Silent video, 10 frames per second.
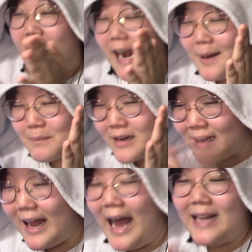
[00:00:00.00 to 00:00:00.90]
and I'm
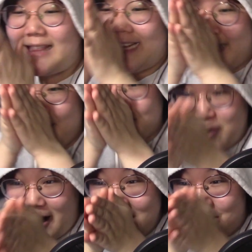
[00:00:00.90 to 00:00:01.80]
glad that they
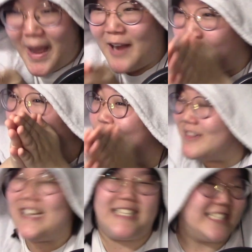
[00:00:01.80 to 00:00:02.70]
brought it back for
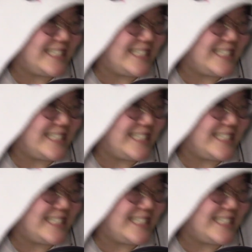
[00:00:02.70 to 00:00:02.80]
Bleach.